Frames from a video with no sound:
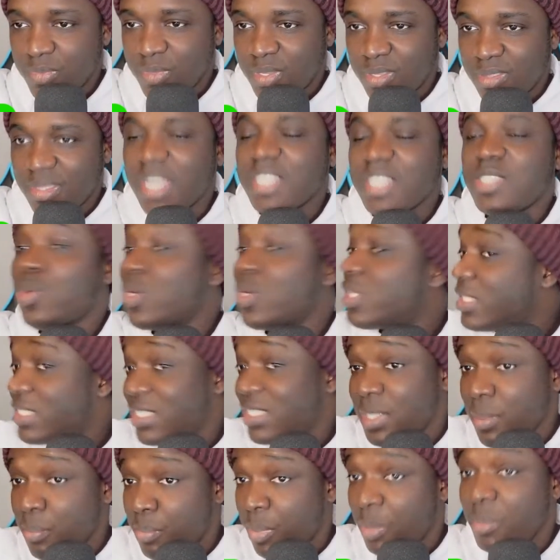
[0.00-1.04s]
That's what it
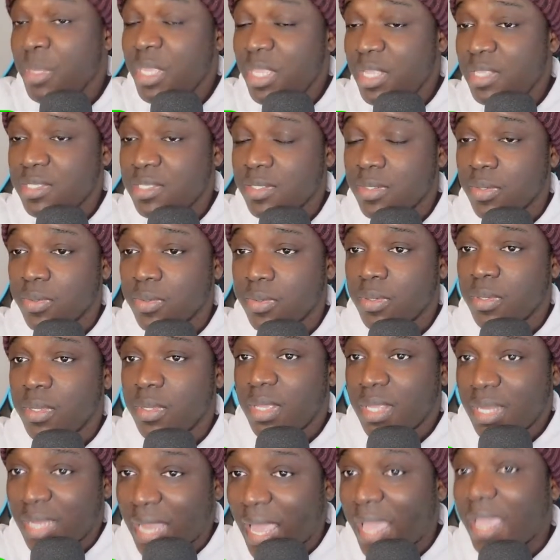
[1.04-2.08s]
simple means,
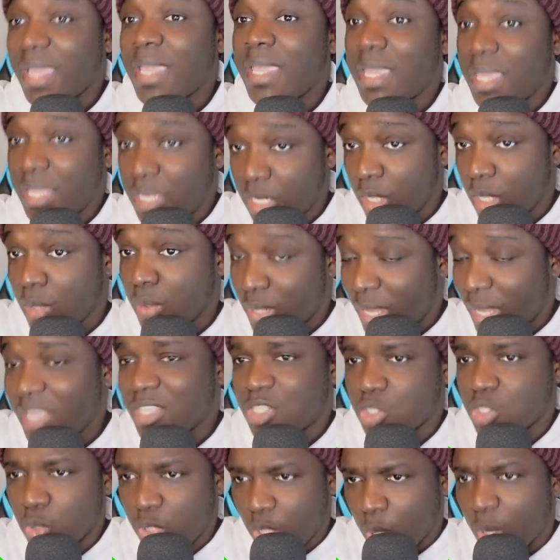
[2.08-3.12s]
Like in like
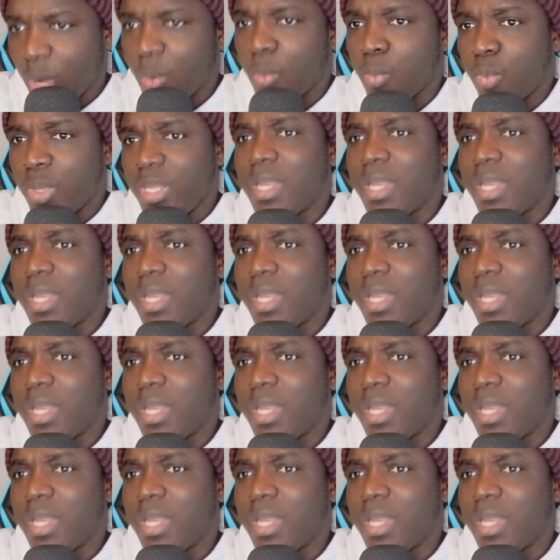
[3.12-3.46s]
so with